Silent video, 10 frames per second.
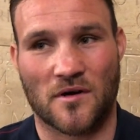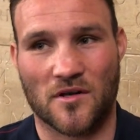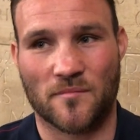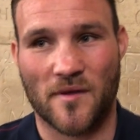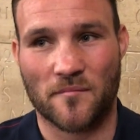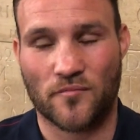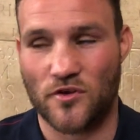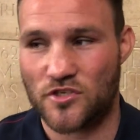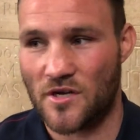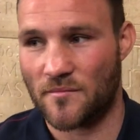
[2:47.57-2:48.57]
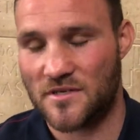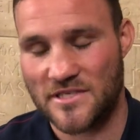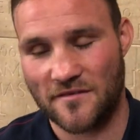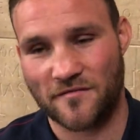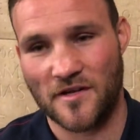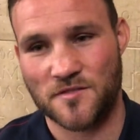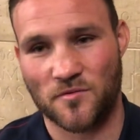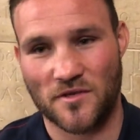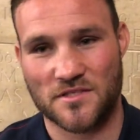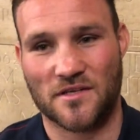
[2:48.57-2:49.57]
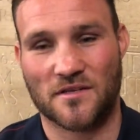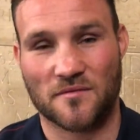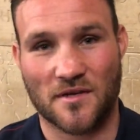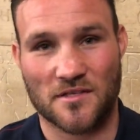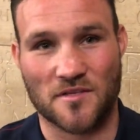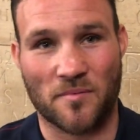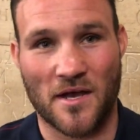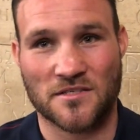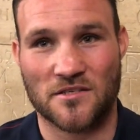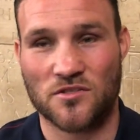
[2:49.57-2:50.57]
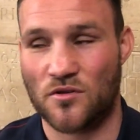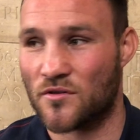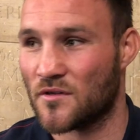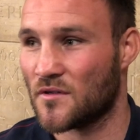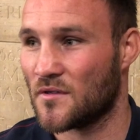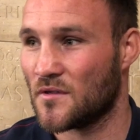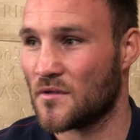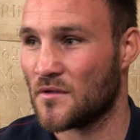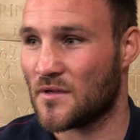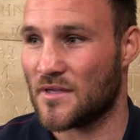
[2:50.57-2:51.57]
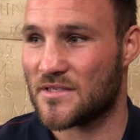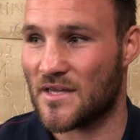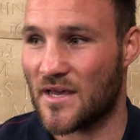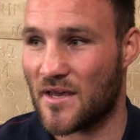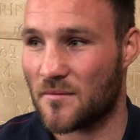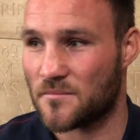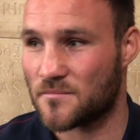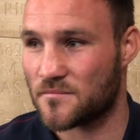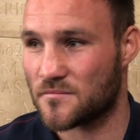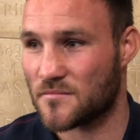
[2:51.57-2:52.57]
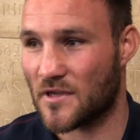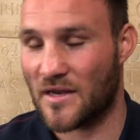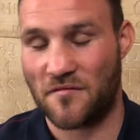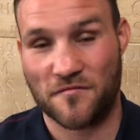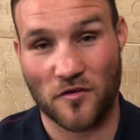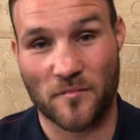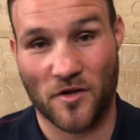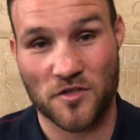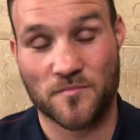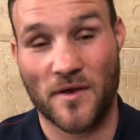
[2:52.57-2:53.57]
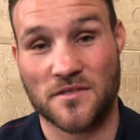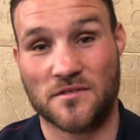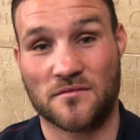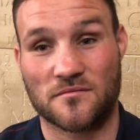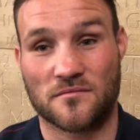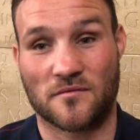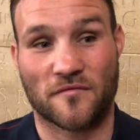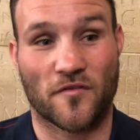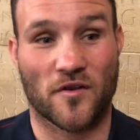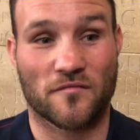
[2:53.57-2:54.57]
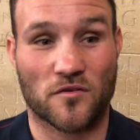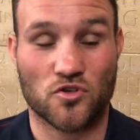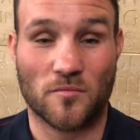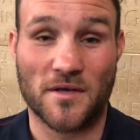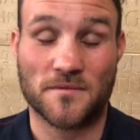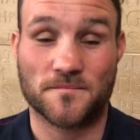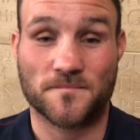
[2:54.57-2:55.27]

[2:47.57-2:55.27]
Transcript: Would have been pretty sharp in town fights, but listen, it's the past that's done. And uh, Glenn Foot will be on his best 30th October.